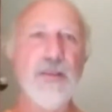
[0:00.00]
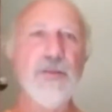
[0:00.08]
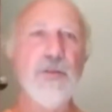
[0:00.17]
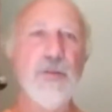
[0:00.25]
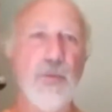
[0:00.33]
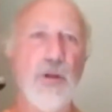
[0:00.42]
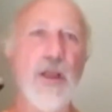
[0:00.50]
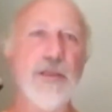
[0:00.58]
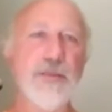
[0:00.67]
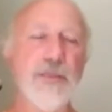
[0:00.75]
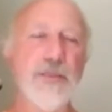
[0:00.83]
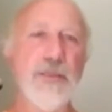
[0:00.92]
So the
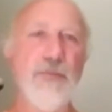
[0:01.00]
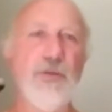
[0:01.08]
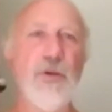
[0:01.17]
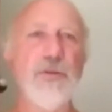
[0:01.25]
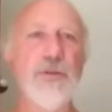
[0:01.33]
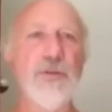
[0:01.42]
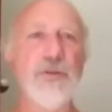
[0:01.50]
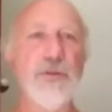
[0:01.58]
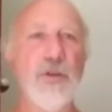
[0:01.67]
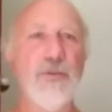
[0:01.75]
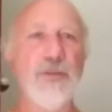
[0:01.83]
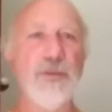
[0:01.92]
process of devotional
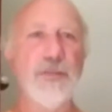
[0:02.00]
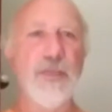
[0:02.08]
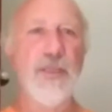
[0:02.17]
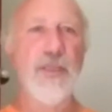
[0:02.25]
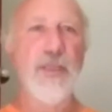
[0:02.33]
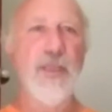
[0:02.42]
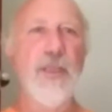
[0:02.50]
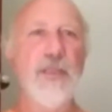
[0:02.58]
service, see?